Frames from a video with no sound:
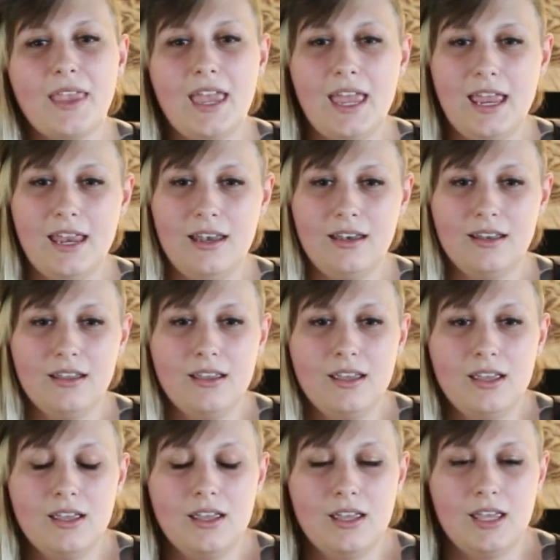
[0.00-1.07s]
And
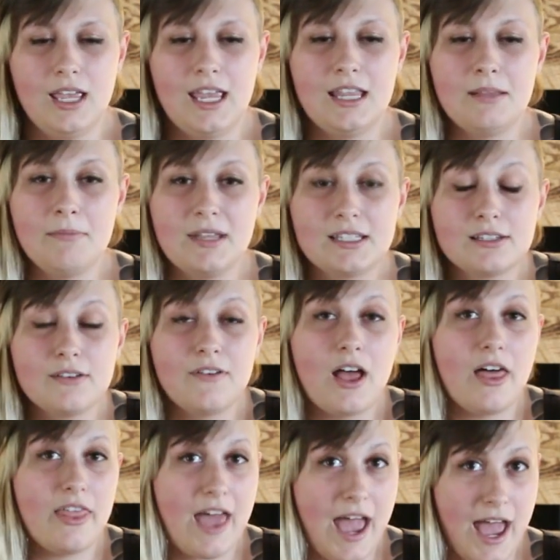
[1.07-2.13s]
in the midst of
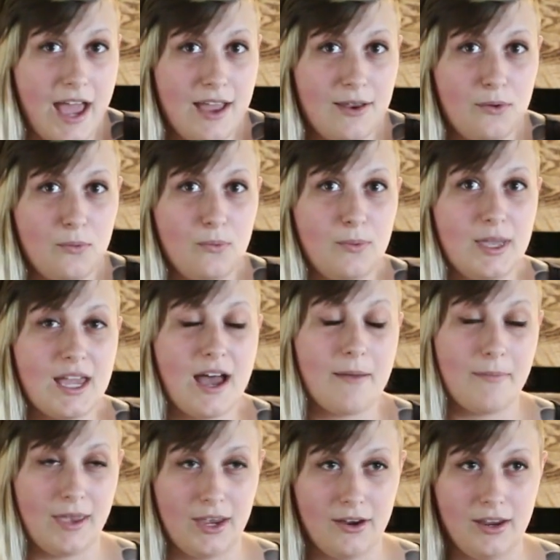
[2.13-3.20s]
all that, we
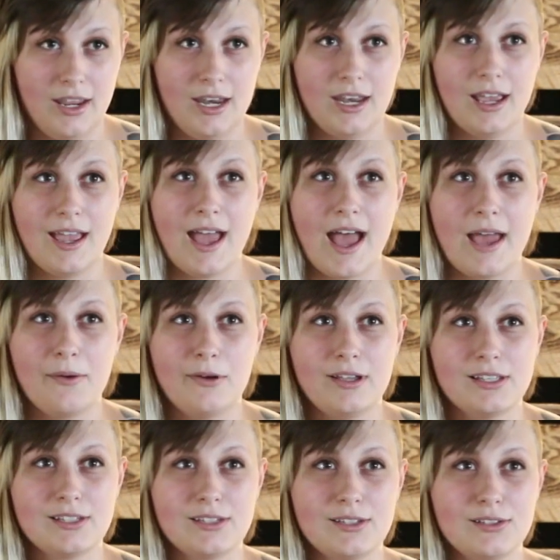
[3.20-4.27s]
got married. I
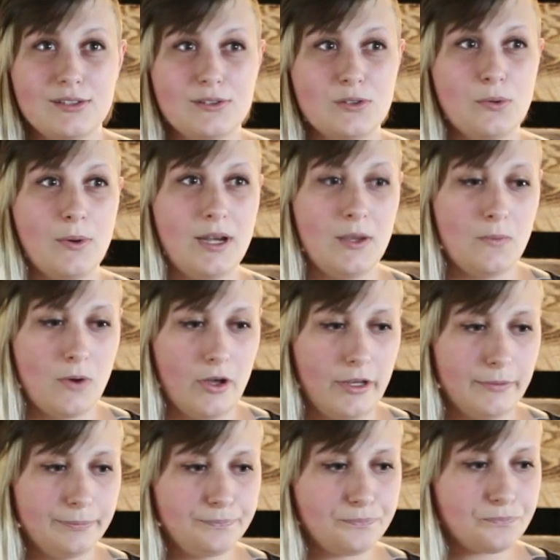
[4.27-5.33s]
was
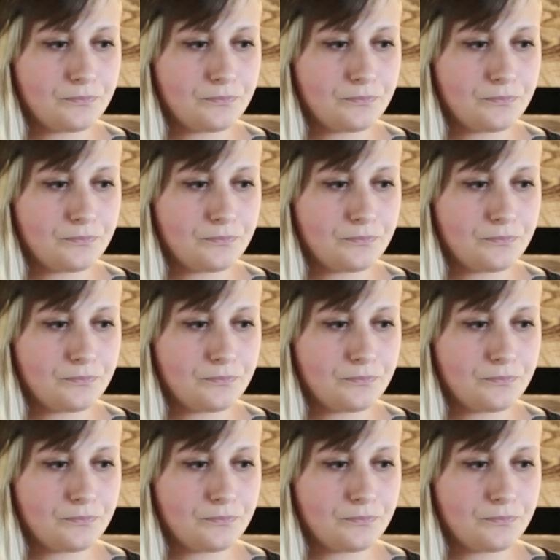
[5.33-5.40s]
21,